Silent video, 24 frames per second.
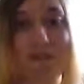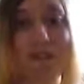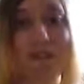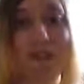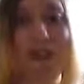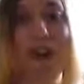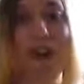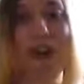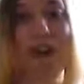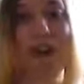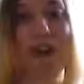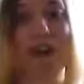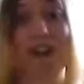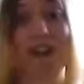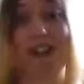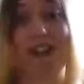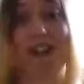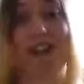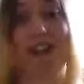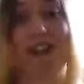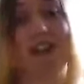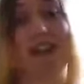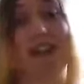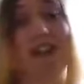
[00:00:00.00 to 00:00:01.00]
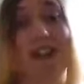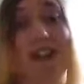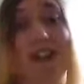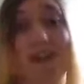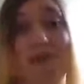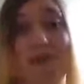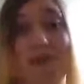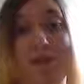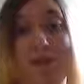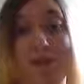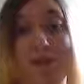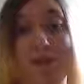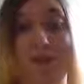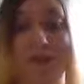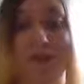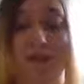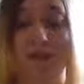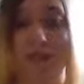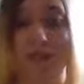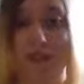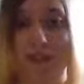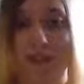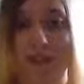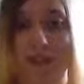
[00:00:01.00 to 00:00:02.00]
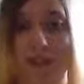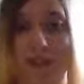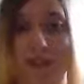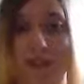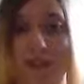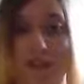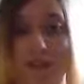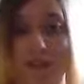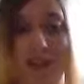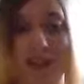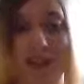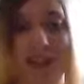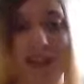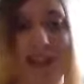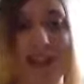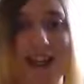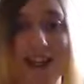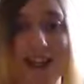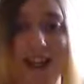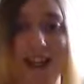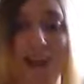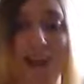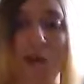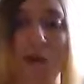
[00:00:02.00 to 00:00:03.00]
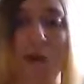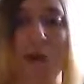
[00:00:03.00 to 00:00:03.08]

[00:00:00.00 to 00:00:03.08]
no idea what stats were for levels 8, 9,